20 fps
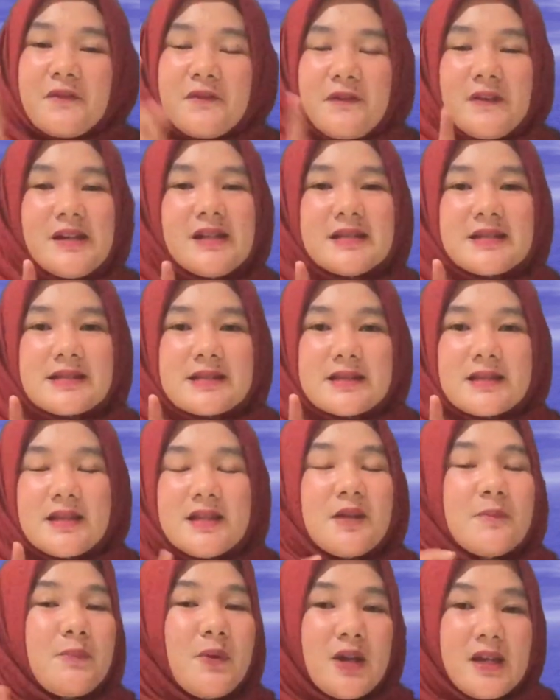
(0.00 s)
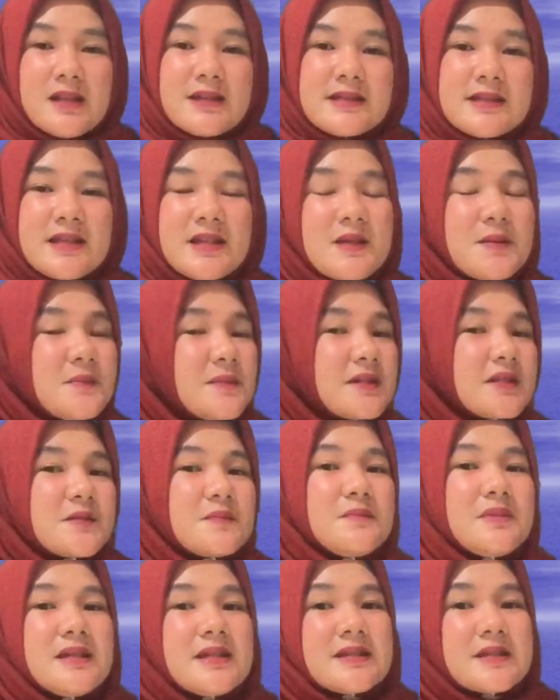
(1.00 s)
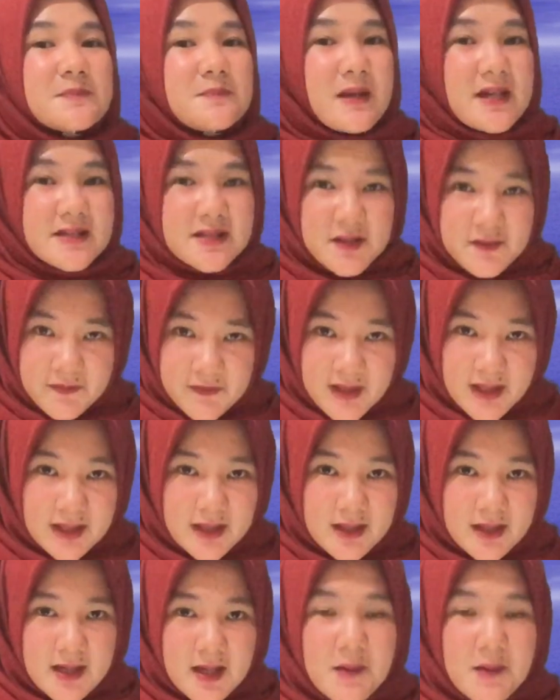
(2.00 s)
First, the policy must be specific,